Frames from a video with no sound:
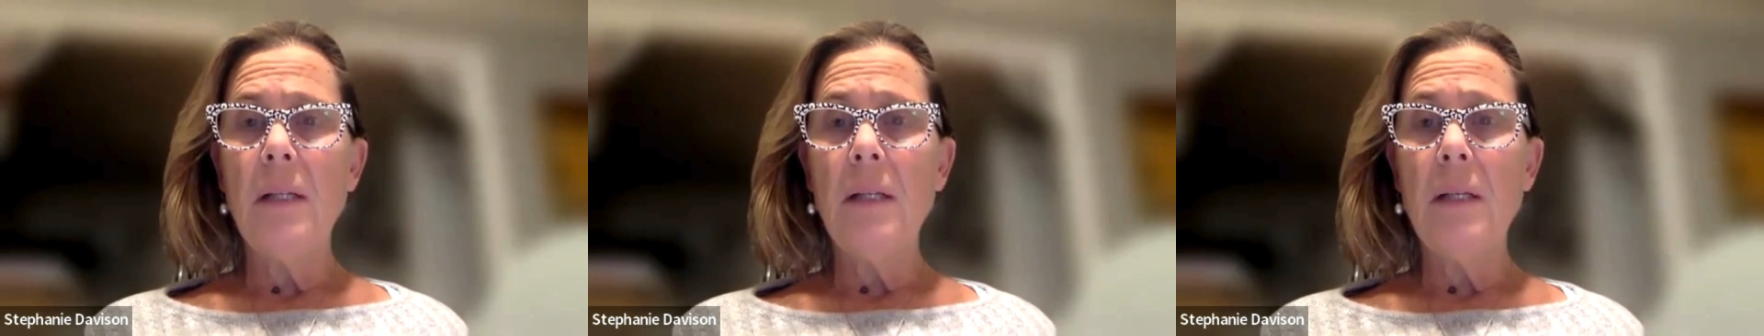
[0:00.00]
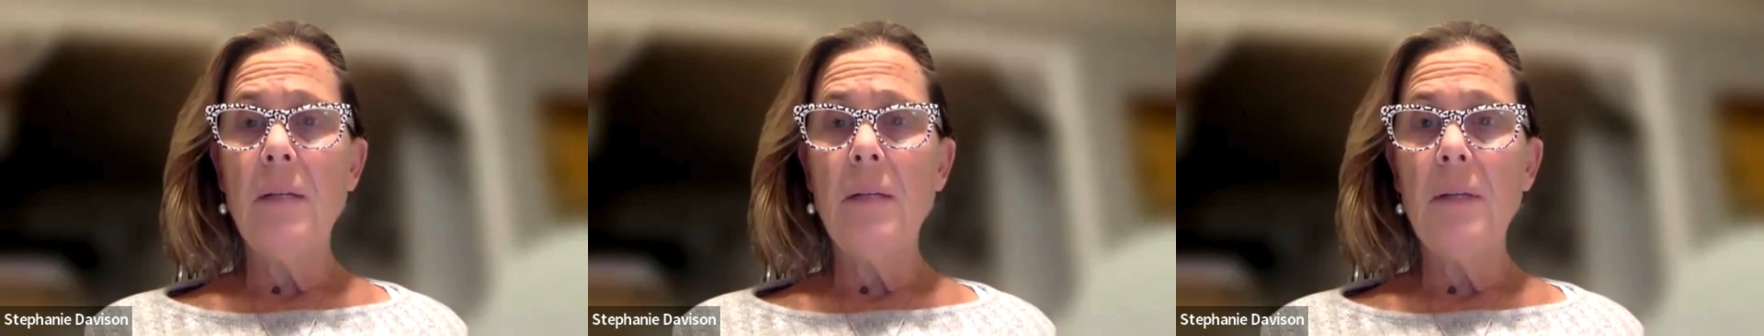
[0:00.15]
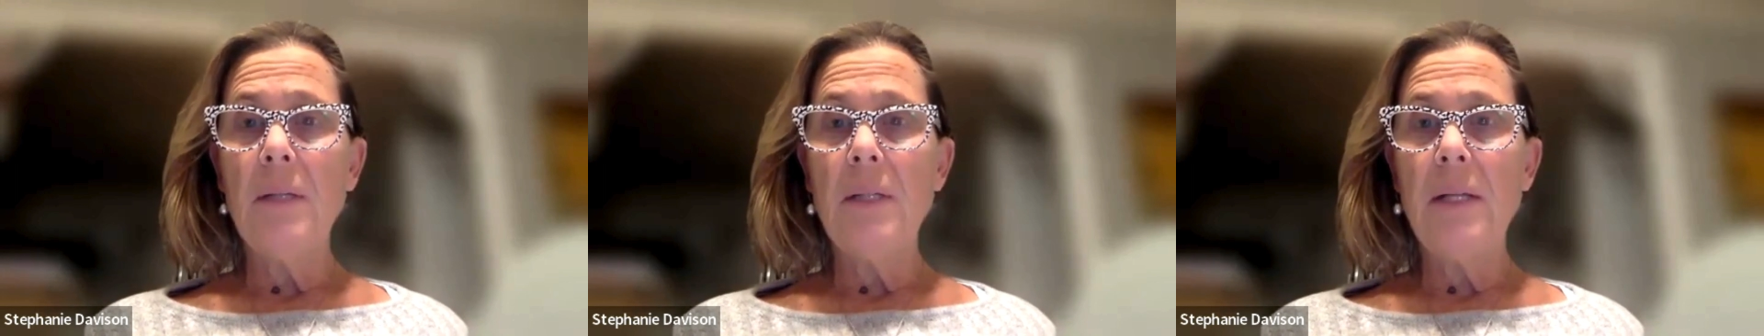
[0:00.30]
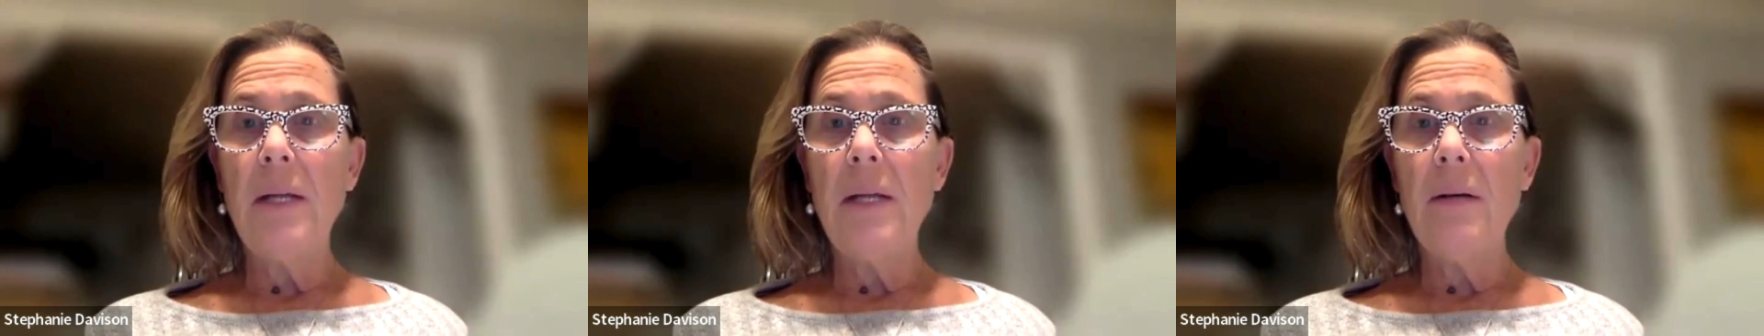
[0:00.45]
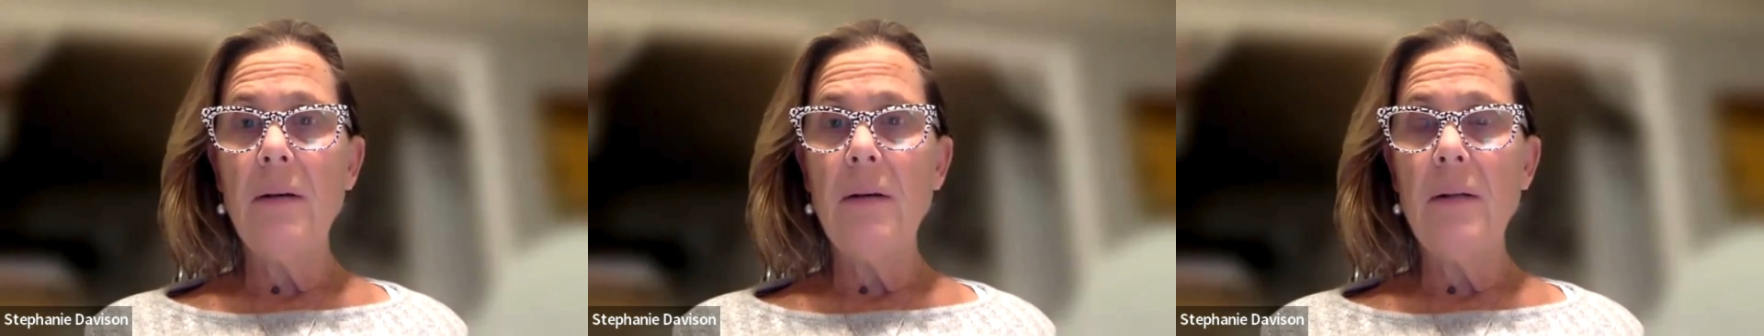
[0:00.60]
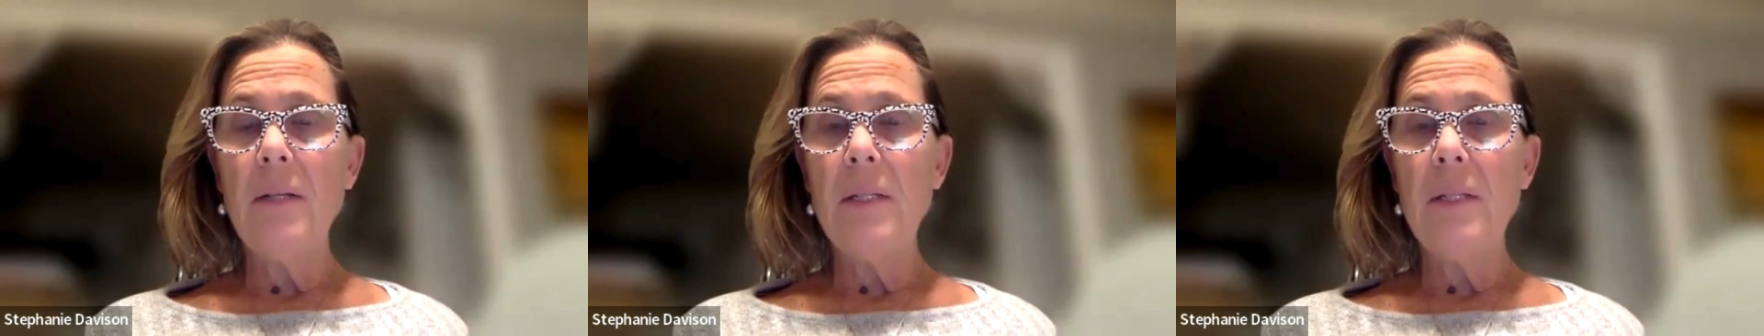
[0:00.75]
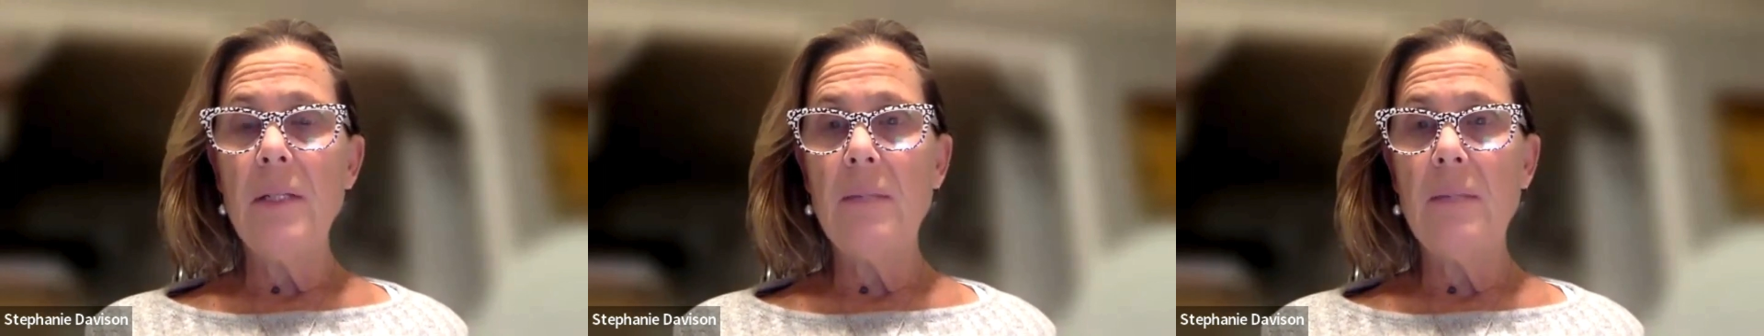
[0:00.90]
little bit later in
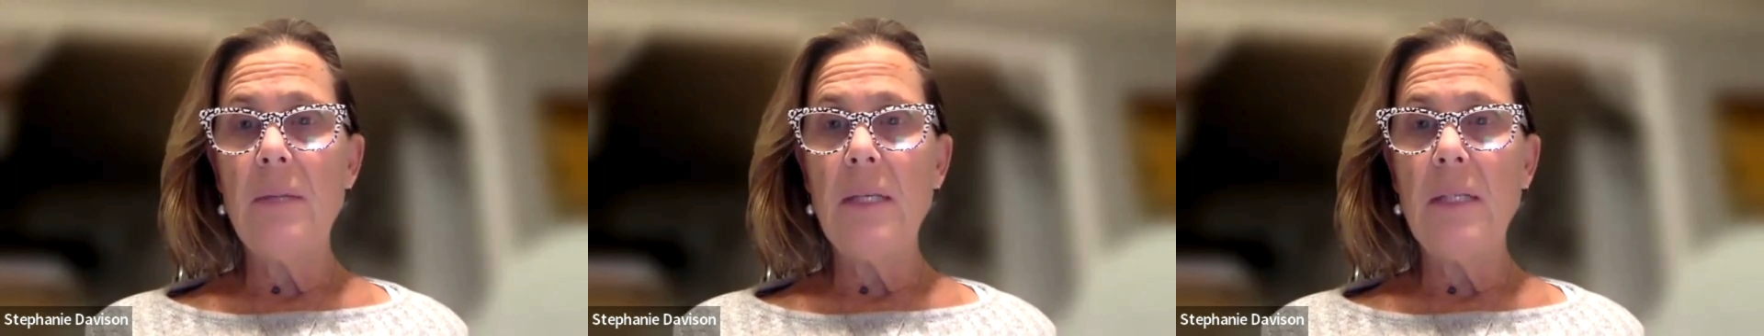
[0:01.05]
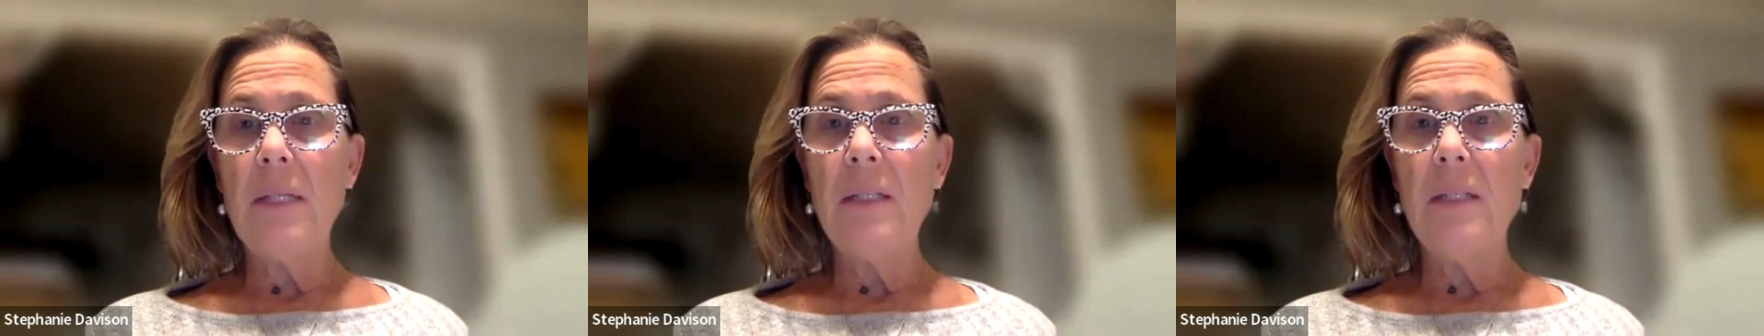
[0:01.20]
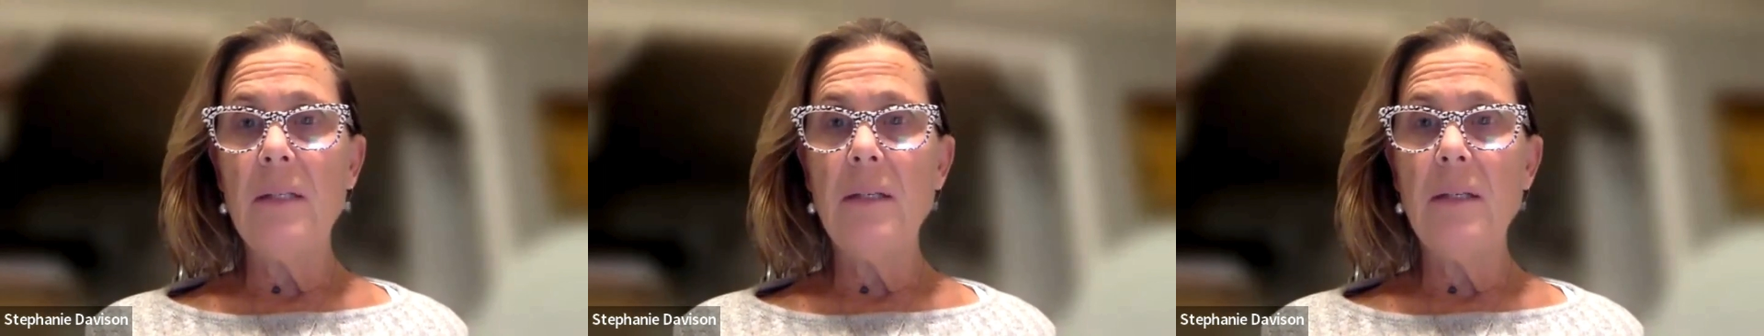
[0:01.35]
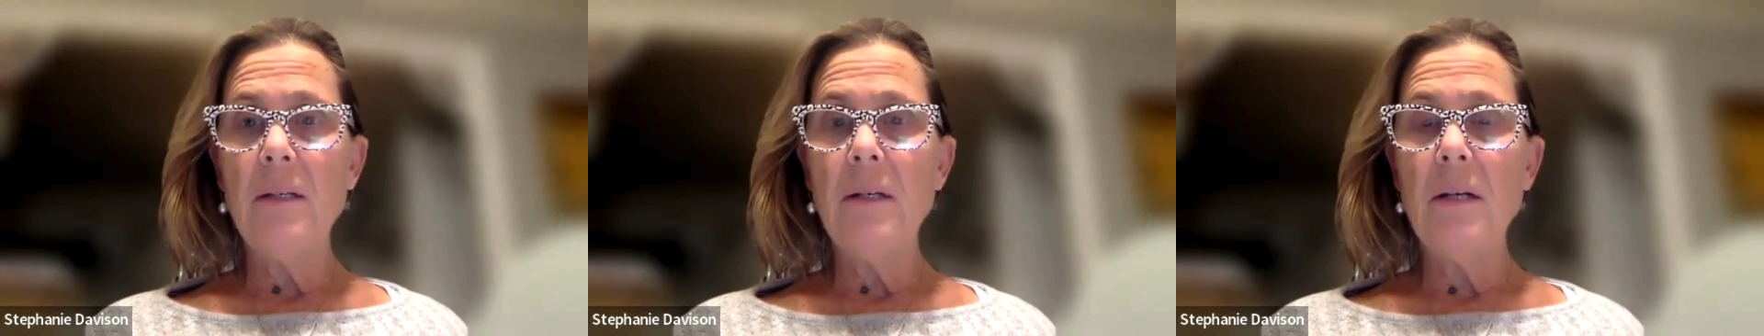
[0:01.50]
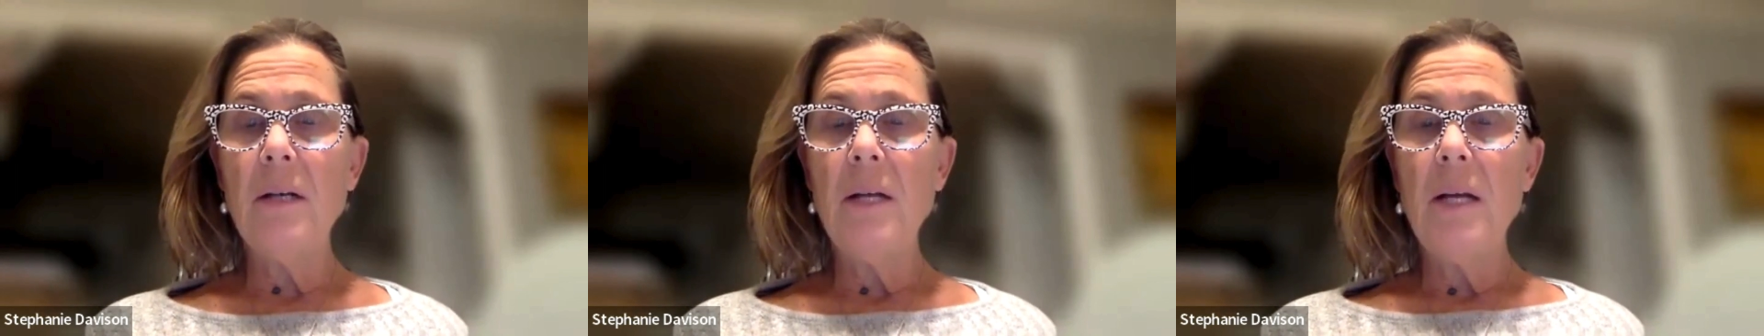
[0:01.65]
the semester.